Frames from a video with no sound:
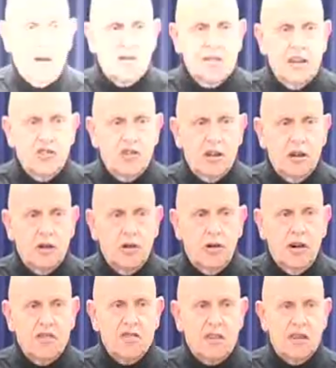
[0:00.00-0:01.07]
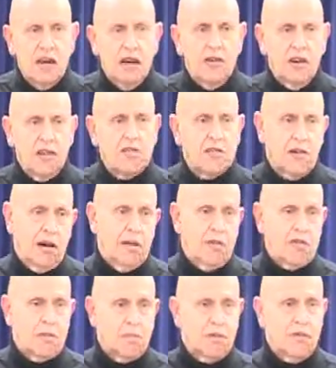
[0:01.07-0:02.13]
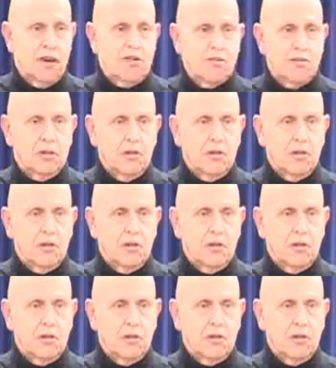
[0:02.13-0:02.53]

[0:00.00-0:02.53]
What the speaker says: was teaching a course at Cal Arts, so I was a professor